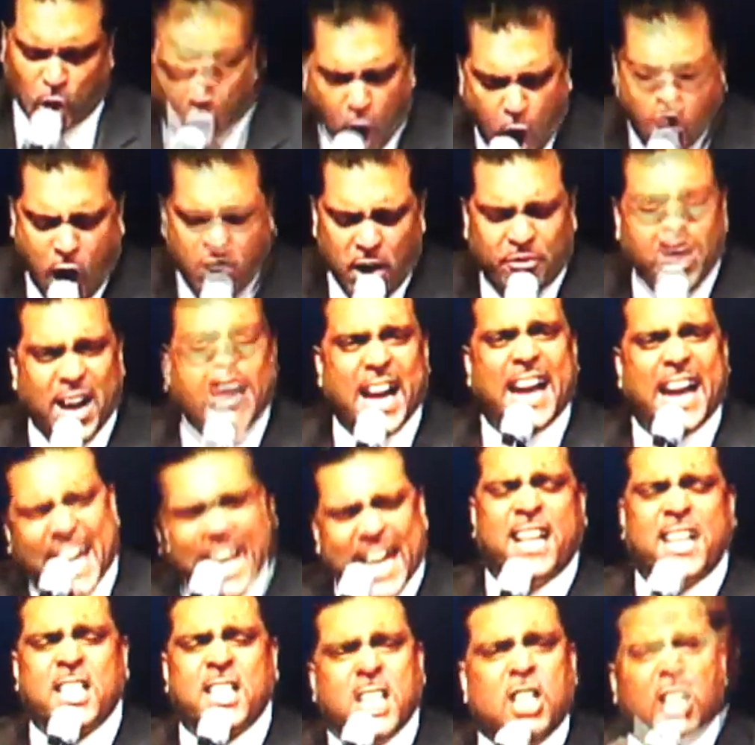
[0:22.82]
over
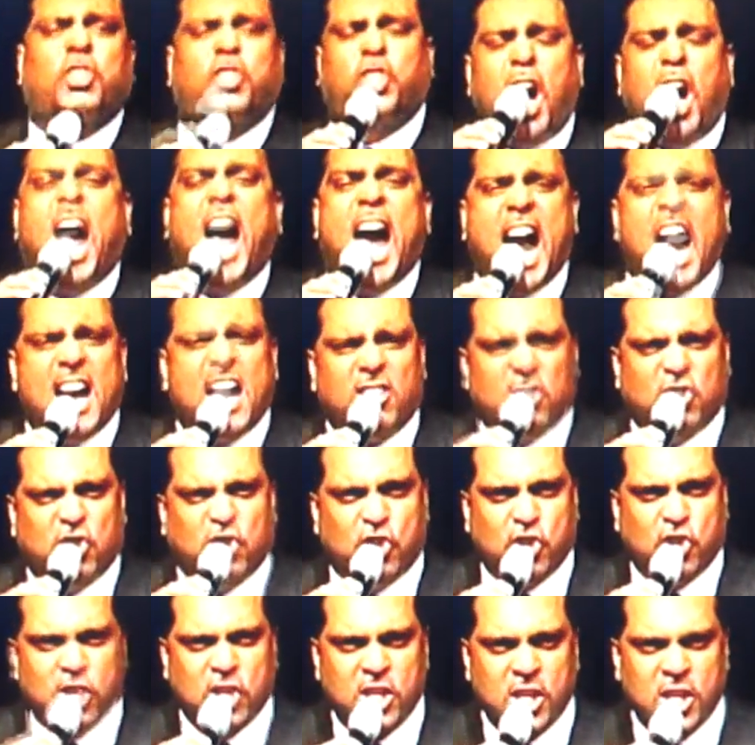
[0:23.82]
in the
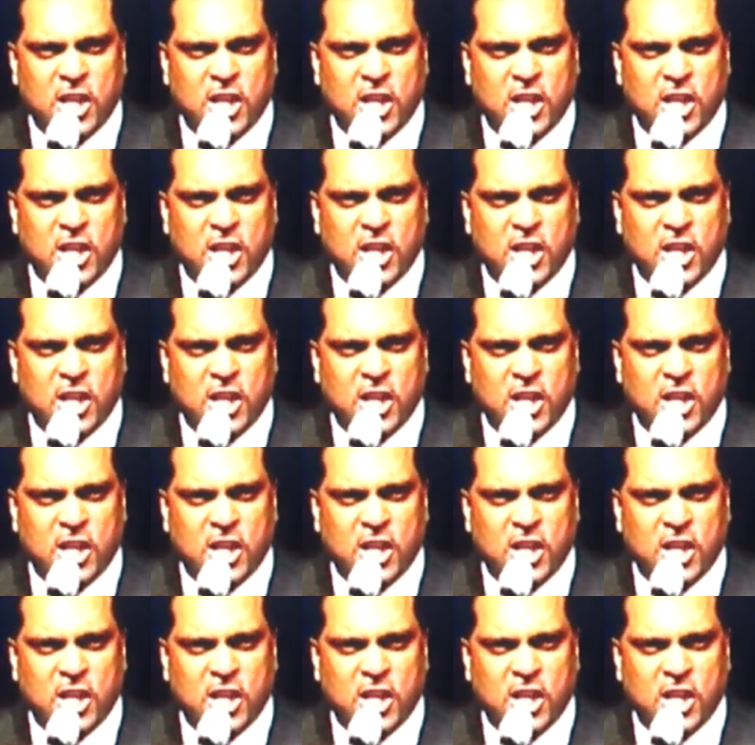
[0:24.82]
church.